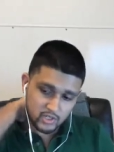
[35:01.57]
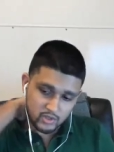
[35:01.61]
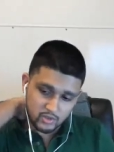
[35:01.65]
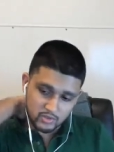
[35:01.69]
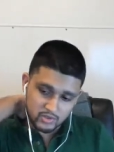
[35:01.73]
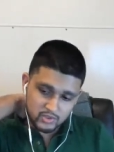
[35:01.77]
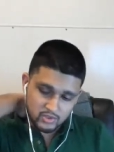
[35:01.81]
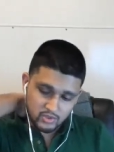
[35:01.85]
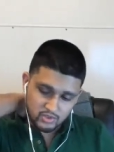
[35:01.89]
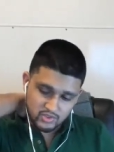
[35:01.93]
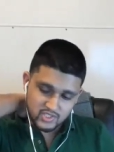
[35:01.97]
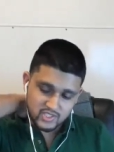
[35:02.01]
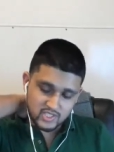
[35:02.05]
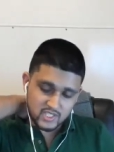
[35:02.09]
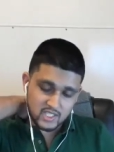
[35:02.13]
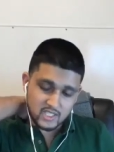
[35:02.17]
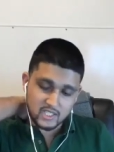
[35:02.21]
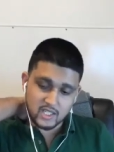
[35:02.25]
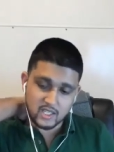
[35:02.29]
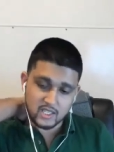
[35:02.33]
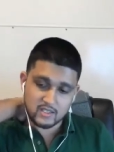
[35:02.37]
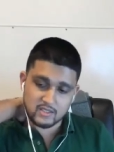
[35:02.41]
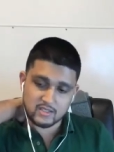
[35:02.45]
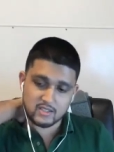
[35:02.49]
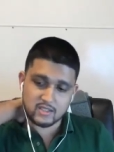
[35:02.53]
notes or C
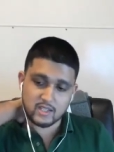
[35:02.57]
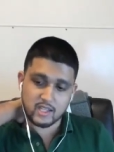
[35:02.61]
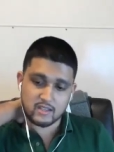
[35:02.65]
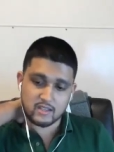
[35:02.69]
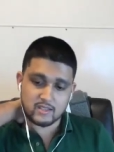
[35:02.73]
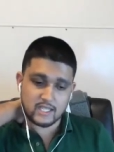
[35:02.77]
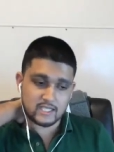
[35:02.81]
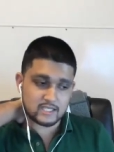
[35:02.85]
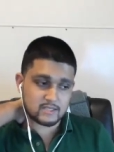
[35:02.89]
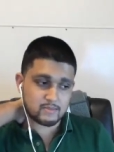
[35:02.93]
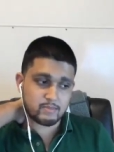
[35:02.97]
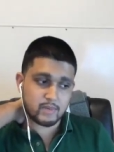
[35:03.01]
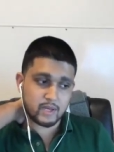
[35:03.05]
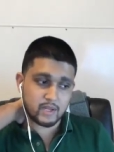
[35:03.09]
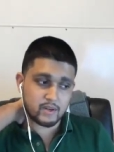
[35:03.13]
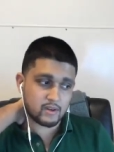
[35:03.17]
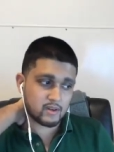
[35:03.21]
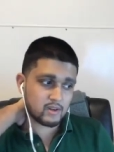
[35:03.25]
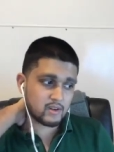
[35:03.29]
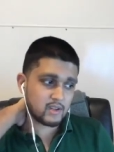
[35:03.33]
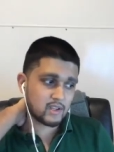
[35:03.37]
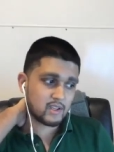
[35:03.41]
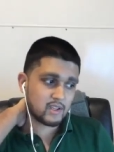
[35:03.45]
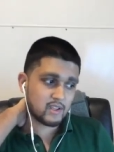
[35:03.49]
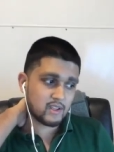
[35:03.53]
Ds, like that's
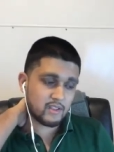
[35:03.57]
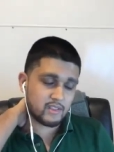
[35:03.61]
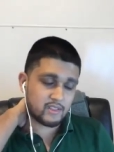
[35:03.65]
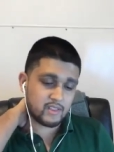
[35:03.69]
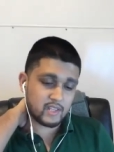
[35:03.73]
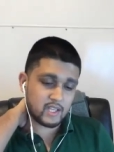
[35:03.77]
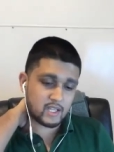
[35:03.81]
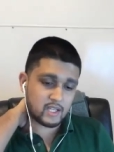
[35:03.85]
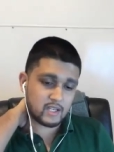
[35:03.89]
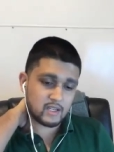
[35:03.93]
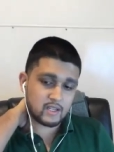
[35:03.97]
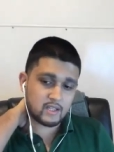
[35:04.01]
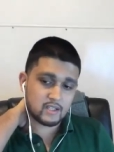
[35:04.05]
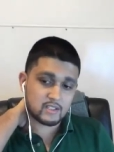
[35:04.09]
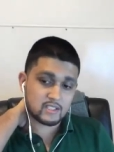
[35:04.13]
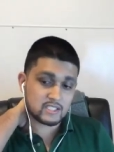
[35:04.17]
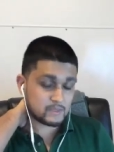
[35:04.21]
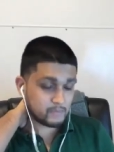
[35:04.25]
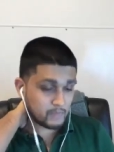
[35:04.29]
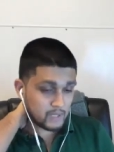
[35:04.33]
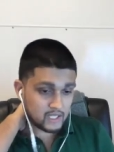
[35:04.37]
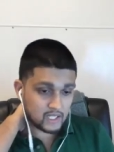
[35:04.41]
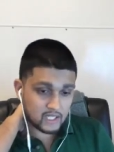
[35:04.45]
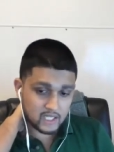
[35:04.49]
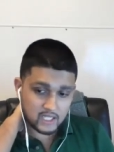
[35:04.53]
better than
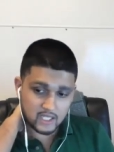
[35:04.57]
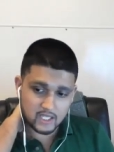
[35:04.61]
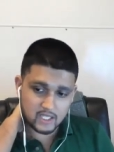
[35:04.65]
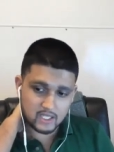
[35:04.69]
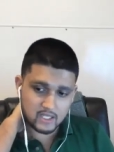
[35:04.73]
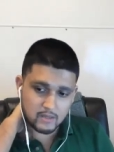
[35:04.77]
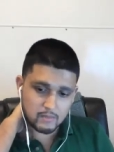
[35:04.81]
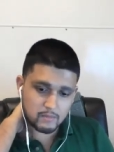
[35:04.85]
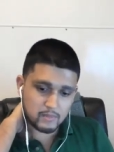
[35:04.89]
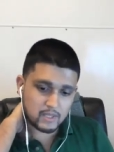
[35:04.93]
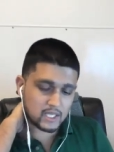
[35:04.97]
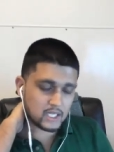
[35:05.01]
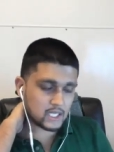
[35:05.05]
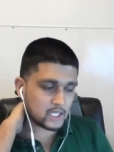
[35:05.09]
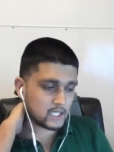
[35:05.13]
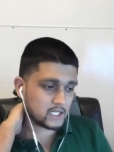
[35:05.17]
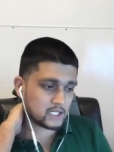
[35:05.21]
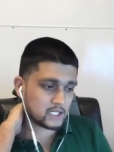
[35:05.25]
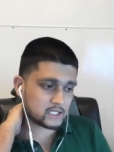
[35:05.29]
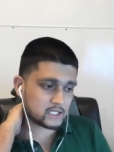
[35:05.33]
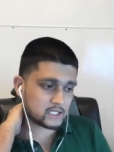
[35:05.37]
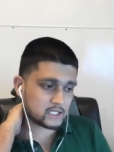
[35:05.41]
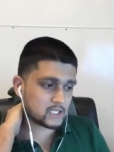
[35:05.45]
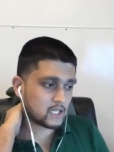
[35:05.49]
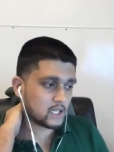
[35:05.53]
spending it,
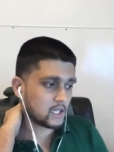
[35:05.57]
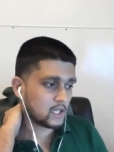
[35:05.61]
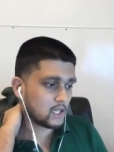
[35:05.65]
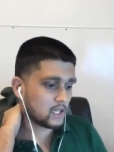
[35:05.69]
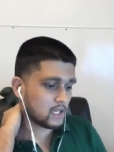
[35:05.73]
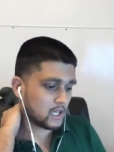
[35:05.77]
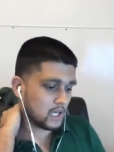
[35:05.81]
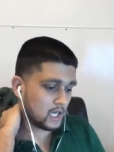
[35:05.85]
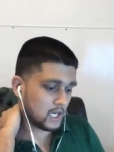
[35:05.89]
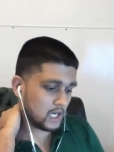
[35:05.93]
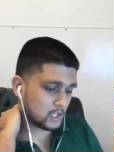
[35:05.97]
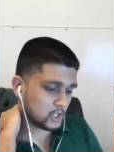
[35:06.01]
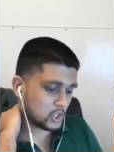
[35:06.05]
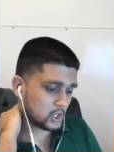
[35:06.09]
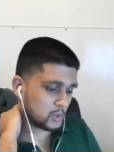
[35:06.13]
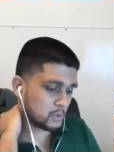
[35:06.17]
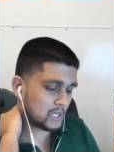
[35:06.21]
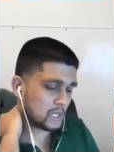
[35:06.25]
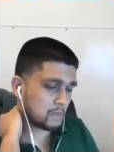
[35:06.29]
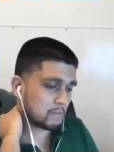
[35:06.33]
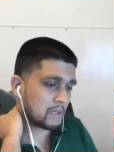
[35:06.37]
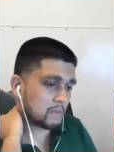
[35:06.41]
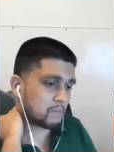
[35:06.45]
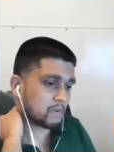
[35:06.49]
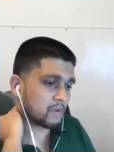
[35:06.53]
because uh, too
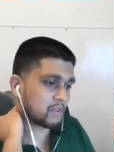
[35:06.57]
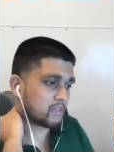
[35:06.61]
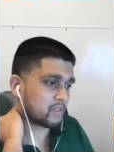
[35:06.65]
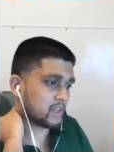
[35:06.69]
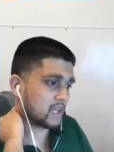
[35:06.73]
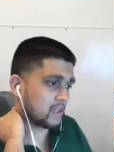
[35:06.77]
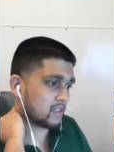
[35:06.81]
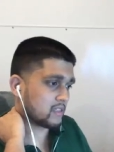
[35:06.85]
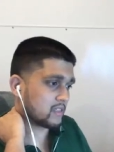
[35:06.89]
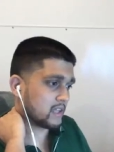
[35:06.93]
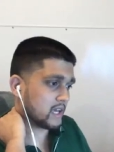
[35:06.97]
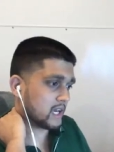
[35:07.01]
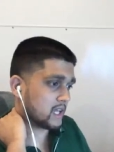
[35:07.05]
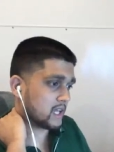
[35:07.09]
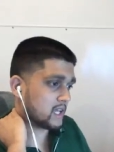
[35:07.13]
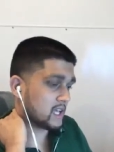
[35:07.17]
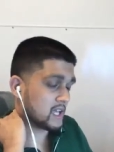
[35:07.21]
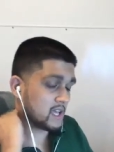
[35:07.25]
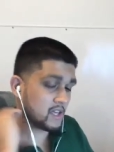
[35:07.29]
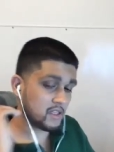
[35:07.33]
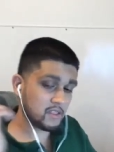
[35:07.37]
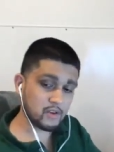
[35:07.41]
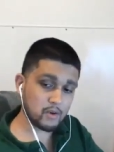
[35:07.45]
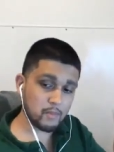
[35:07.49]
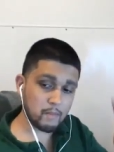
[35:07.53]
many people think that
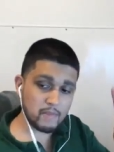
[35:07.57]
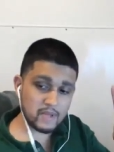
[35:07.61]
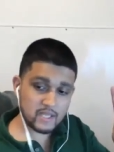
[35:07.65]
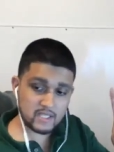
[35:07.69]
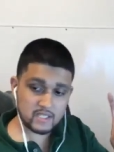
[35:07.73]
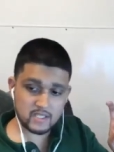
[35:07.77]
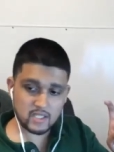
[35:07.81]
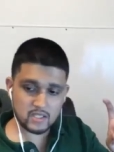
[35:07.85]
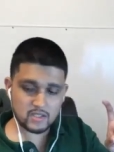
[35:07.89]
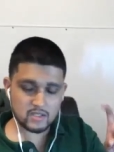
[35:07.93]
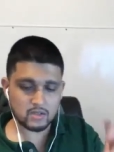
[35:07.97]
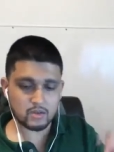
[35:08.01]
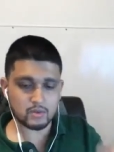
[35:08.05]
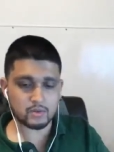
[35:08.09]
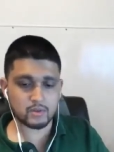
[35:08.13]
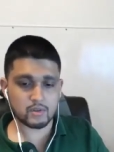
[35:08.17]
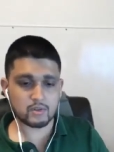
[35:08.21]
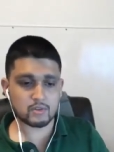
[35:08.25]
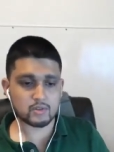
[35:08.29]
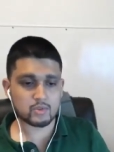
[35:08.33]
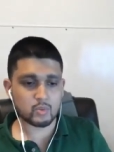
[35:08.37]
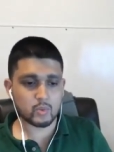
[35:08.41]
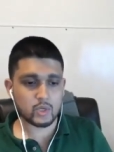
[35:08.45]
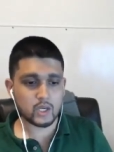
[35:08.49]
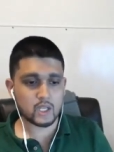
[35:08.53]
they're business
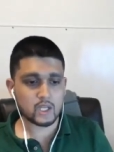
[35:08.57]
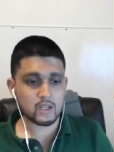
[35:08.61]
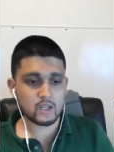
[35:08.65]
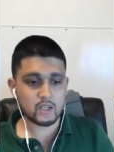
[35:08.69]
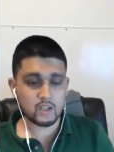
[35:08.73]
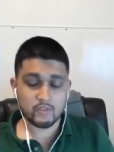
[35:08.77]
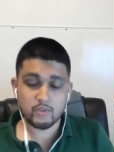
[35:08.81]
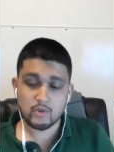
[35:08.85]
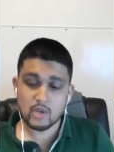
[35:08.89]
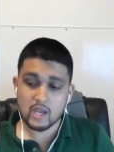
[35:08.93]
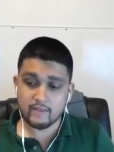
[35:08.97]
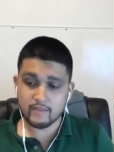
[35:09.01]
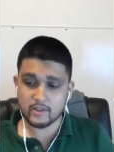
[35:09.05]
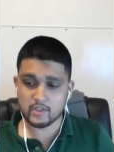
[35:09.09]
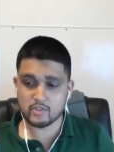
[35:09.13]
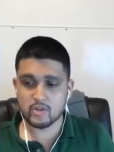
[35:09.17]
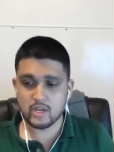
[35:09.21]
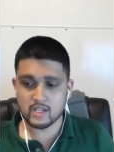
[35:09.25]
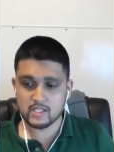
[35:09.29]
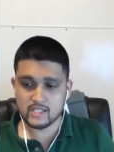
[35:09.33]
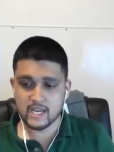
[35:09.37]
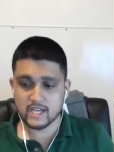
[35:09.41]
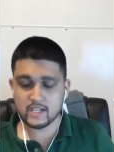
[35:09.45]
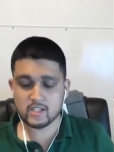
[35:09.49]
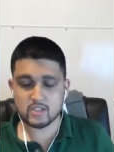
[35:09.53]
owners. When if you have a
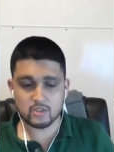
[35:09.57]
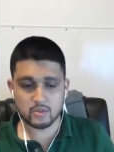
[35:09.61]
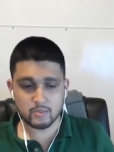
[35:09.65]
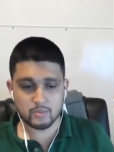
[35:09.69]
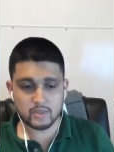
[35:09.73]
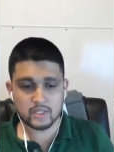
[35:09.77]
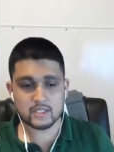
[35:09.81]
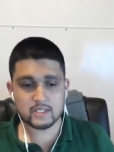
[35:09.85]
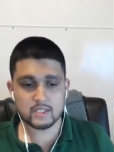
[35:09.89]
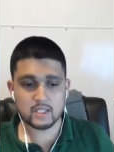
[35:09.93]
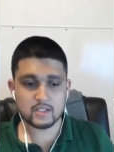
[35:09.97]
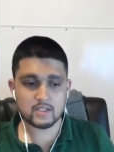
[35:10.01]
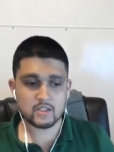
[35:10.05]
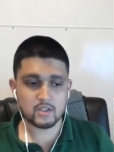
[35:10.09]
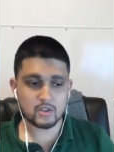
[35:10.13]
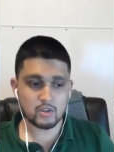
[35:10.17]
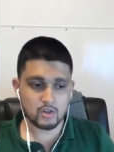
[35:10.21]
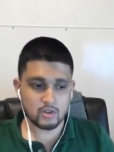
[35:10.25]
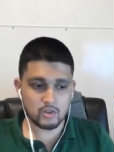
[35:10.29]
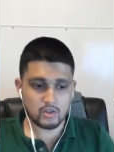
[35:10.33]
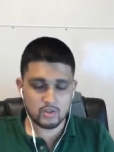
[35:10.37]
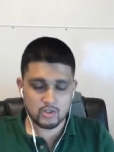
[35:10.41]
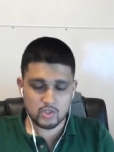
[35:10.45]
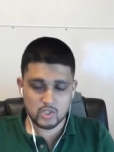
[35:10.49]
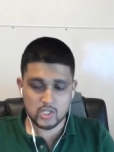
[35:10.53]
transactional business,
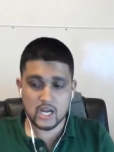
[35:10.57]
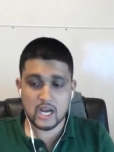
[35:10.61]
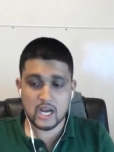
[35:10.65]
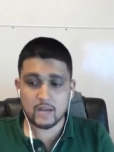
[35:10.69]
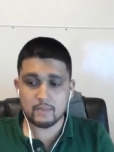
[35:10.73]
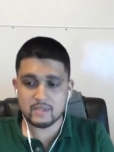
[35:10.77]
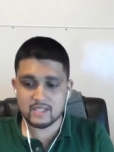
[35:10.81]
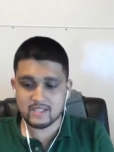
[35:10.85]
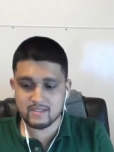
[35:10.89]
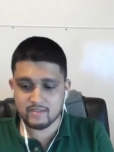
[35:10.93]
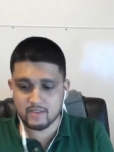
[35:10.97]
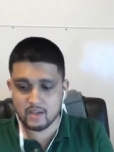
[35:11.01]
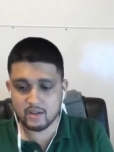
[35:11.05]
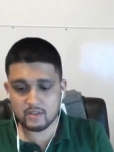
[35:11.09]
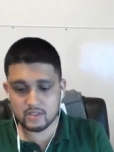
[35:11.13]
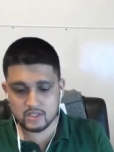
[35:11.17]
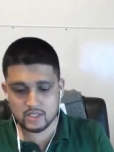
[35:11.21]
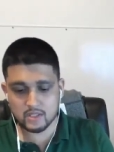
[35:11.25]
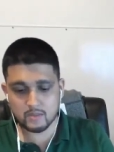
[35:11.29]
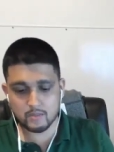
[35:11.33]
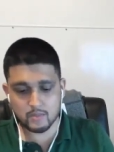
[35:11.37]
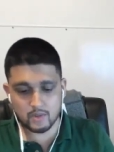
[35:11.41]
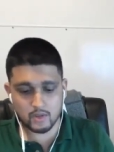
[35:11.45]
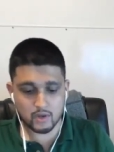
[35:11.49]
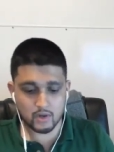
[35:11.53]
your, your job is very
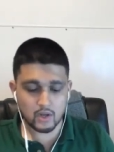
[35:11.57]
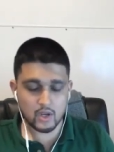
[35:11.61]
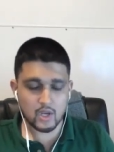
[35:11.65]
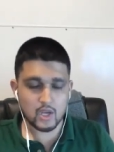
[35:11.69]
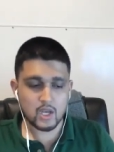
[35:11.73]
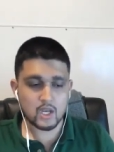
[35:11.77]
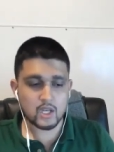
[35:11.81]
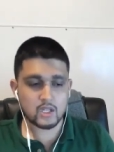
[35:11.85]
similar